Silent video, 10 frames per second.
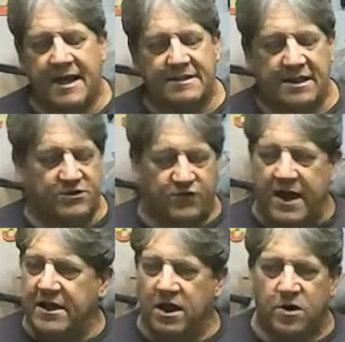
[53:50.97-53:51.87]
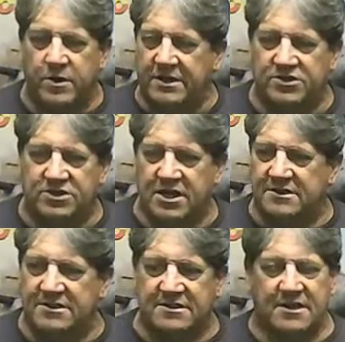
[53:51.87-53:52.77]
The Draco is
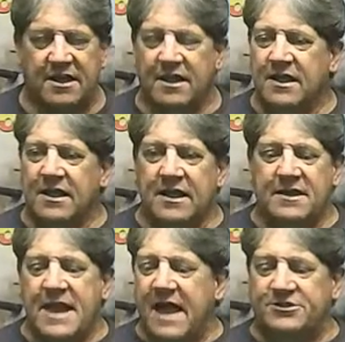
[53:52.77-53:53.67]
just, not